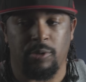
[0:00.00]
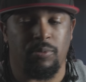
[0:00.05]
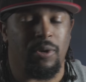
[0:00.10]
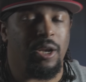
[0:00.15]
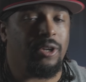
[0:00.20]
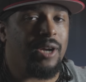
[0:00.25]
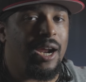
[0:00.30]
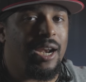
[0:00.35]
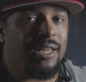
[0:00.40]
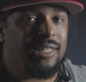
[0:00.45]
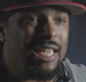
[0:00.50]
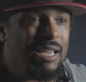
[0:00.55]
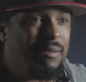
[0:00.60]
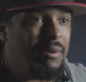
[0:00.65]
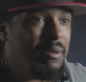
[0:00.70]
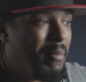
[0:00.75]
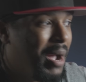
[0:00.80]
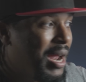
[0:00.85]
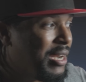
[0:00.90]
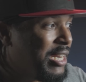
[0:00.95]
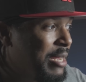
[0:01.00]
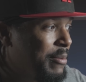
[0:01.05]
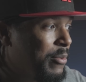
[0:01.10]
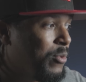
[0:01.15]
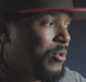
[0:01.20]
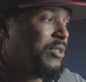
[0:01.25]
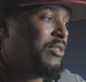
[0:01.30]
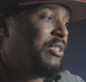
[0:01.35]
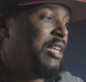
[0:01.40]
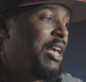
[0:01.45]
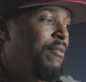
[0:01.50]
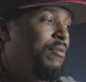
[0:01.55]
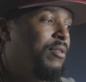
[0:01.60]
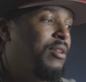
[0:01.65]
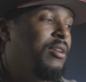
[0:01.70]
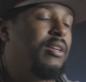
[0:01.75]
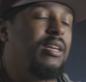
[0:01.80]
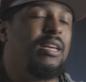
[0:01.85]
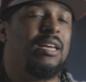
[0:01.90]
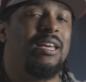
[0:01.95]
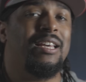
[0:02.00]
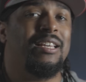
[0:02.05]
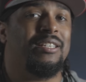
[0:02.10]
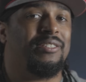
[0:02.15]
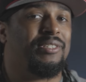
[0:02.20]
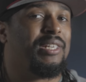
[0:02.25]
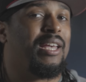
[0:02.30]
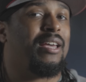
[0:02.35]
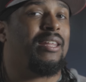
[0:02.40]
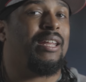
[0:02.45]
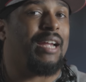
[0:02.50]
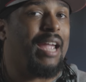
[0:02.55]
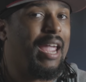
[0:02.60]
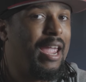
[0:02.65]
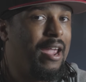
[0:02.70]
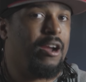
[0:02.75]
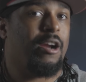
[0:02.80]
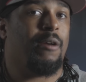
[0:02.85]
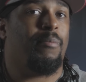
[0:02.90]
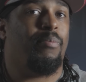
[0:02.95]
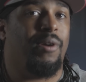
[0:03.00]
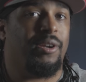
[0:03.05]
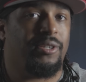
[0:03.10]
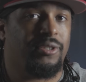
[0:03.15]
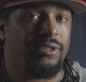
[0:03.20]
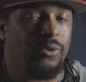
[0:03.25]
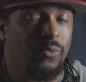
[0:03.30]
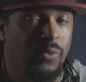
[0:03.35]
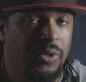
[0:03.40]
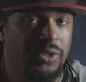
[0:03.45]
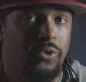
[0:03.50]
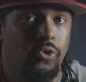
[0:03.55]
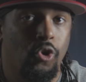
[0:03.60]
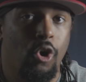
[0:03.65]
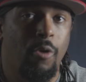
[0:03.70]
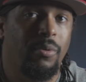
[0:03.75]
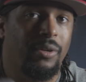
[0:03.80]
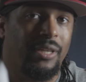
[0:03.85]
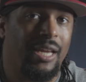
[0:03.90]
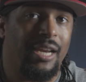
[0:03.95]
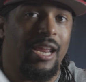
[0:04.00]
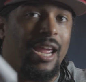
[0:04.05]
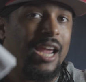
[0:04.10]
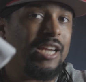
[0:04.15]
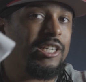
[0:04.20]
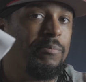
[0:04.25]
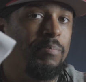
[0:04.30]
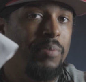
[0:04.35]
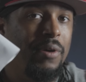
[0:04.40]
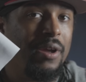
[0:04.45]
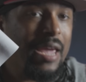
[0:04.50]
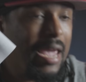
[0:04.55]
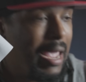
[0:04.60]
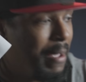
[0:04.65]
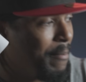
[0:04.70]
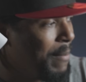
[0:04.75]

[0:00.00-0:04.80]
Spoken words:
try to tell me my DB170 sound like an air compressor was normal. Like, they actually put in my